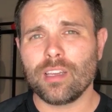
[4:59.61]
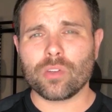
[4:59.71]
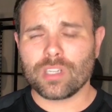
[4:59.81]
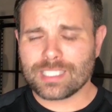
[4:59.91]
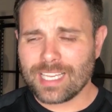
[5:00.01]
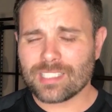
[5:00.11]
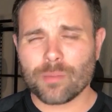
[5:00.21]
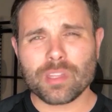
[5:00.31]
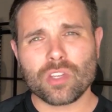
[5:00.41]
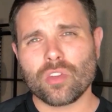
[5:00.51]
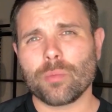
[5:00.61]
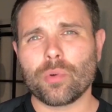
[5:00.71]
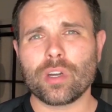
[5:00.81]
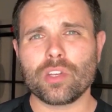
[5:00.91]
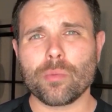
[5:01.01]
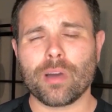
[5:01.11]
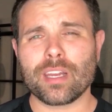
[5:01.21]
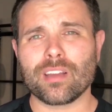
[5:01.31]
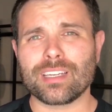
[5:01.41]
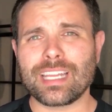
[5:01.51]
If you're gonna take something, you're gonna put it in your
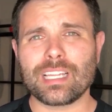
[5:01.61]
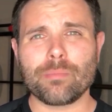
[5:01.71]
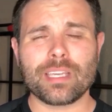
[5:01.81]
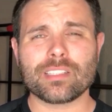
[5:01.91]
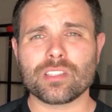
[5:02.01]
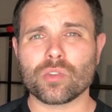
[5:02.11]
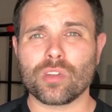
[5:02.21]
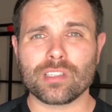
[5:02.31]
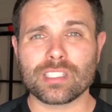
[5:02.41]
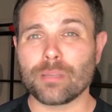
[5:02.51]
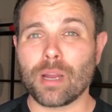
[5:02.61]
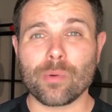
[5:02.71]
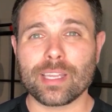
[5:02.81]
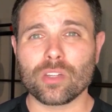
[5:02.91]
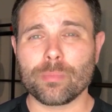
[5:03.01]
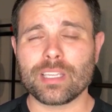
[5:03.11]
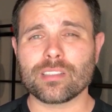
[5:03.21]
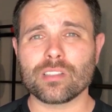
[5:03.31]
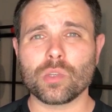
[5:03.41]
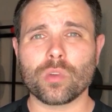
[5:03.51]
body on a daily basis or on a semi regular
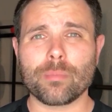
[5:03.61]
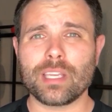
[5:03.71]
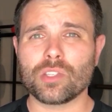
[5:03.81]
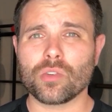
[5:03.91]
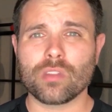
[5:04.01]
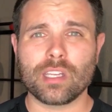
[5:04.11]
basis, you wanna make sure